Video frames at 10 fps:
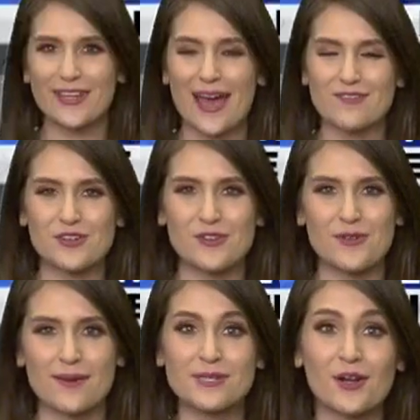Good
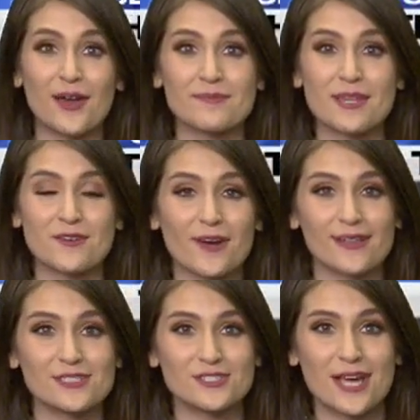afternoon. I'm 10 9 I'm
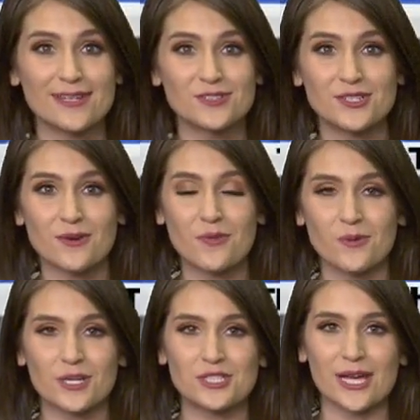meteorologist Jaclyn Shearer with a
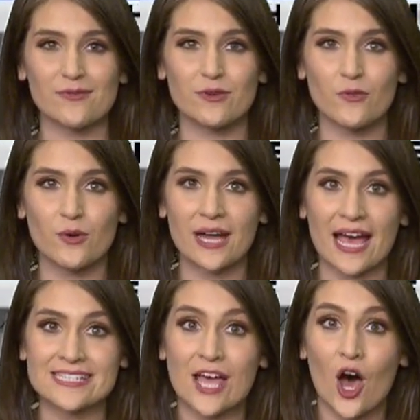quick check of your
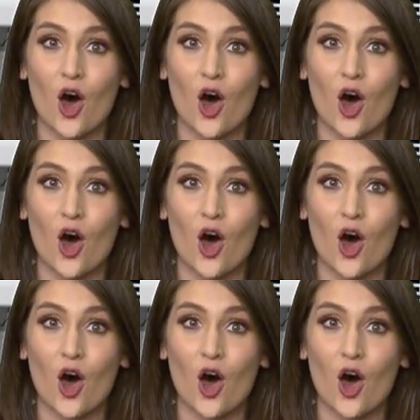forecast.